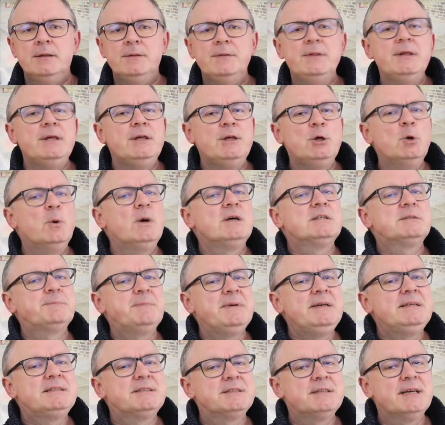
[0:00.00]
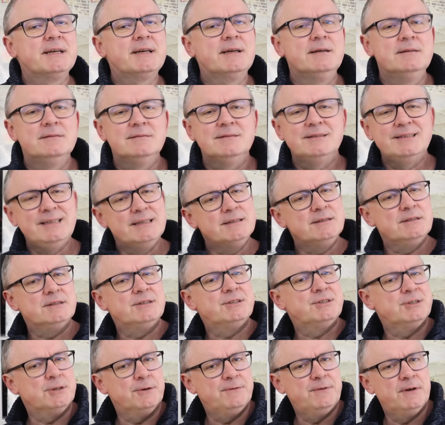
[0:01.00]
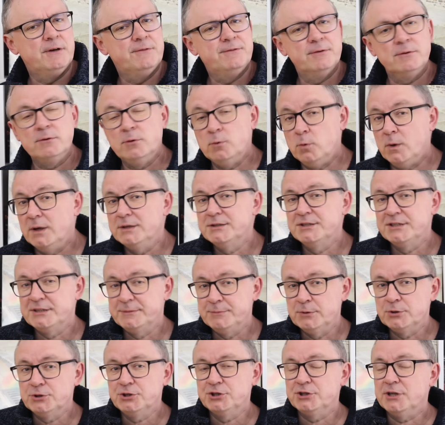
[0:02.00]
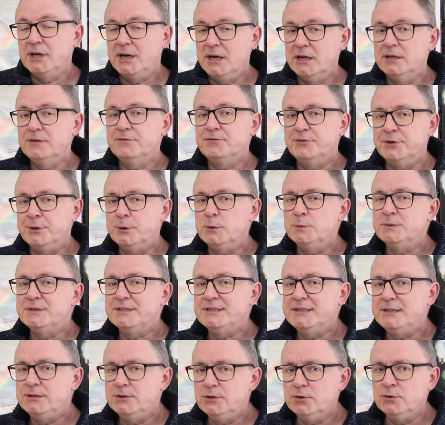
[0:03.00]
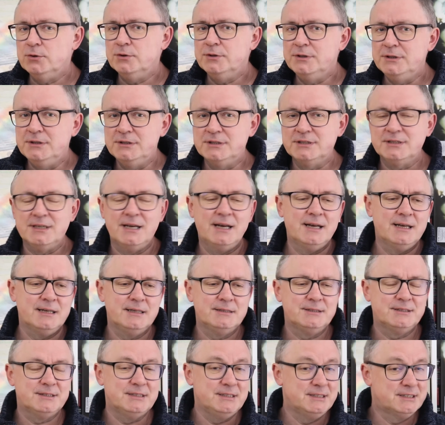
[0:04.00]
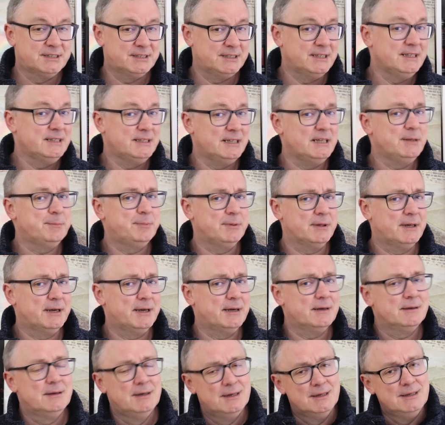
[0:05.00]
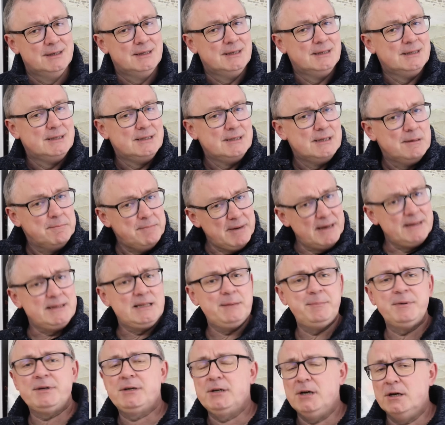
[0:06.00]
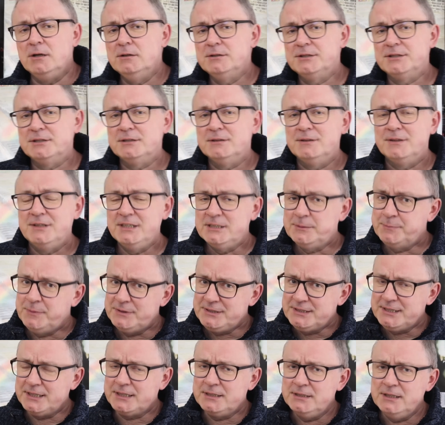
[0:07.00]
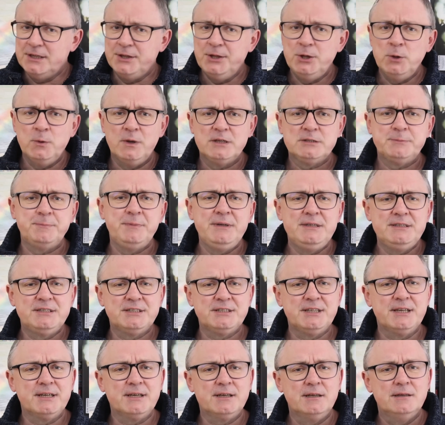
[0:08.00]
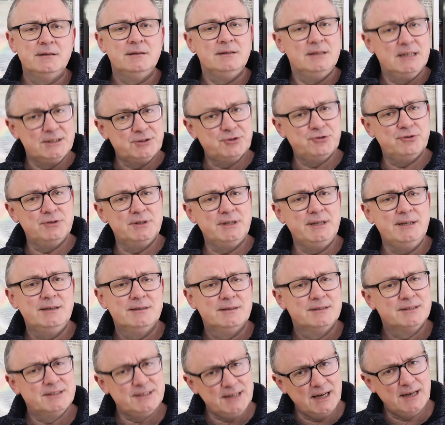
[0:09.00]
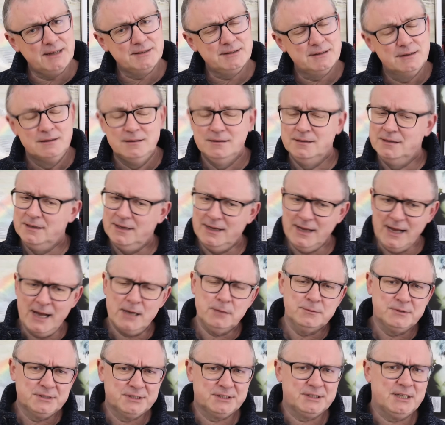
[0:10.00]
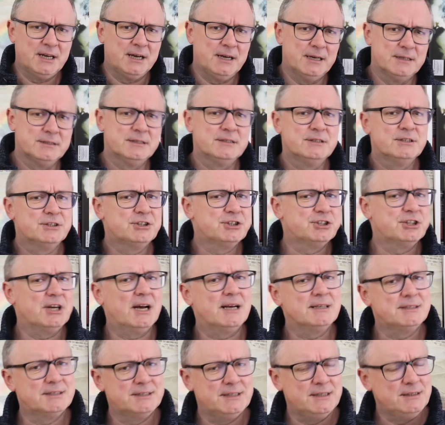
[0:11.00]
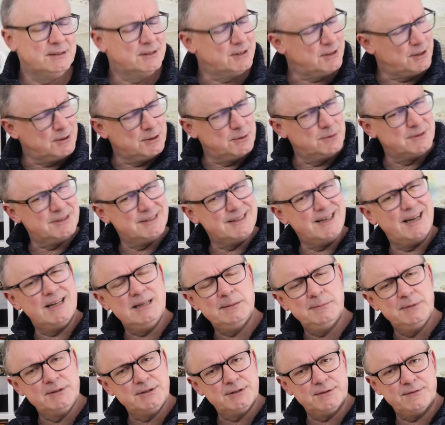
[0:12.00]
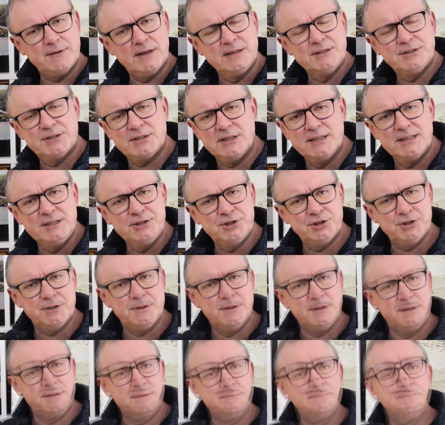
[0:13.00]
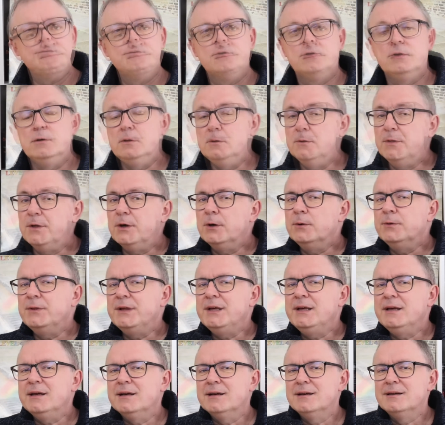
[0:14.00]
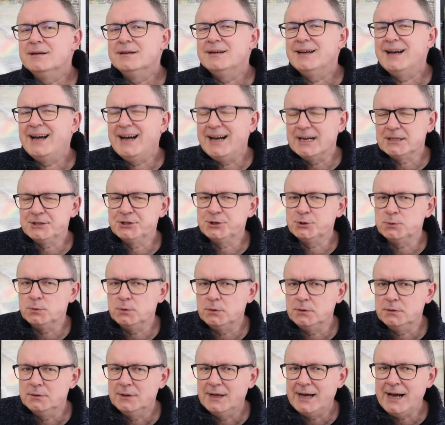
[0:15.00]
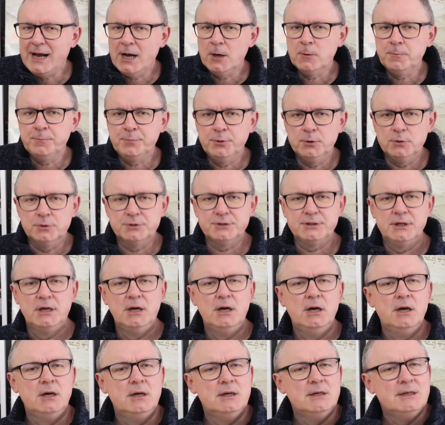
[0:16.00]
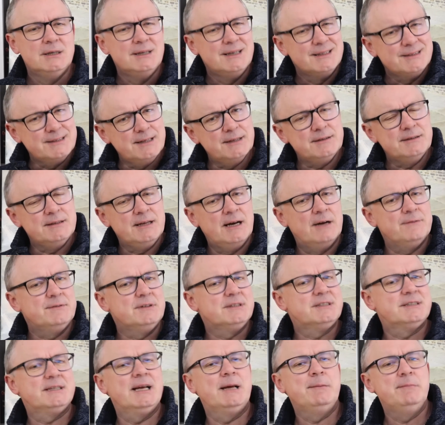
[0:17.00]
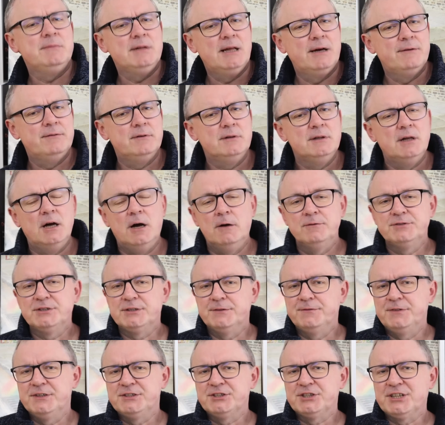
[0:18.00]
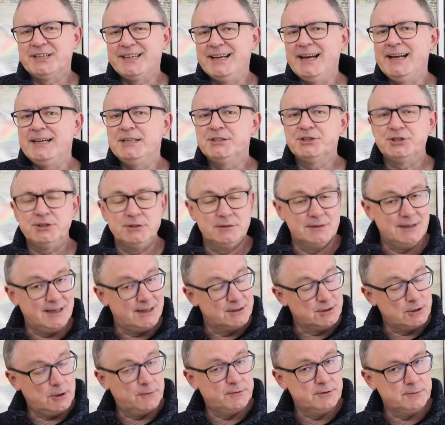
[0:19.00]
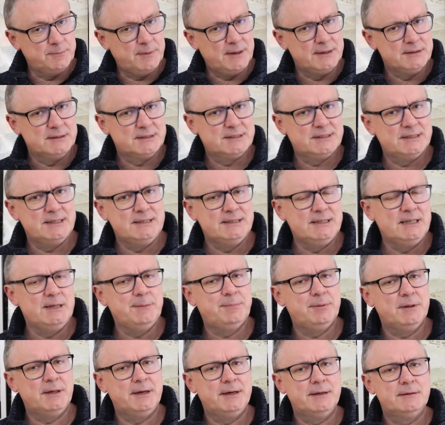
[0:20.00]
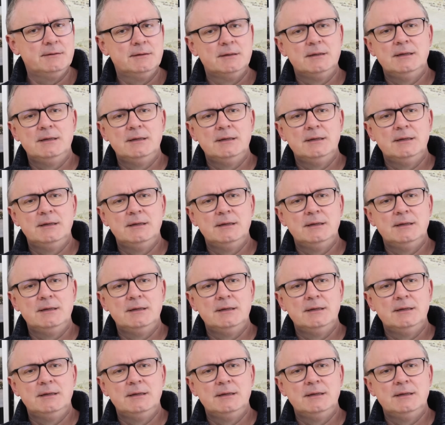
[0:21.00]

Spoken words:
The USB stick didn't suffer from quite as much high-frequency noise as the CD player, mainly because this particular USB stick literally sat outside the chassis, so there was an element of isolation there. Although the actual output didn't have the same level of sophistication as offered by the CD player.